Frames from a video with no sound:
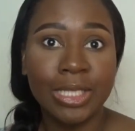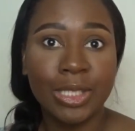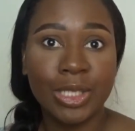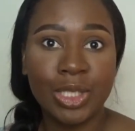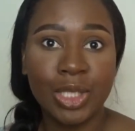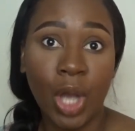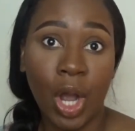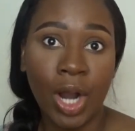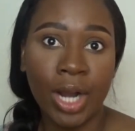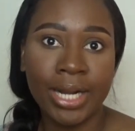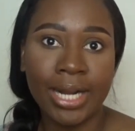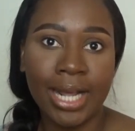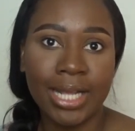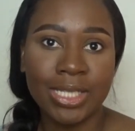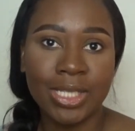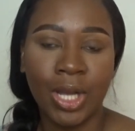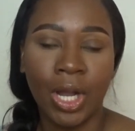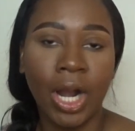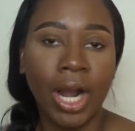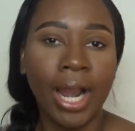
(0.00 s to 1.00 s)
sorry,
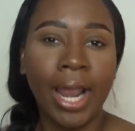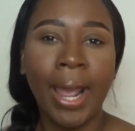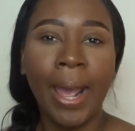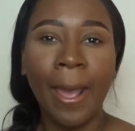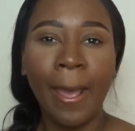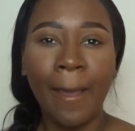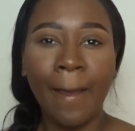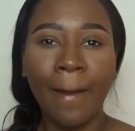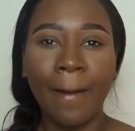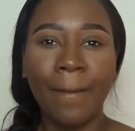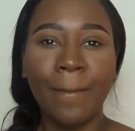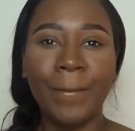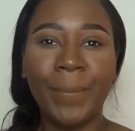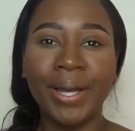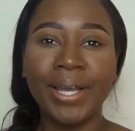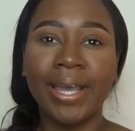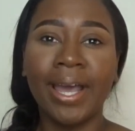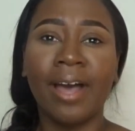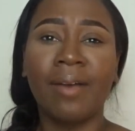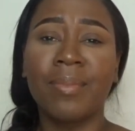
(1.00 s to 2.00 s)
not sorry.
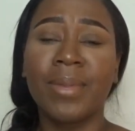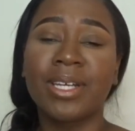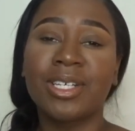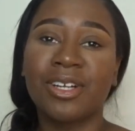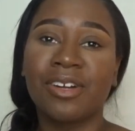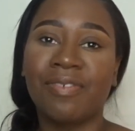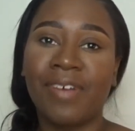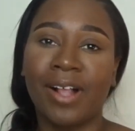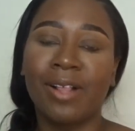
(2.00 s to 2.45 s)
But yeah, make sure to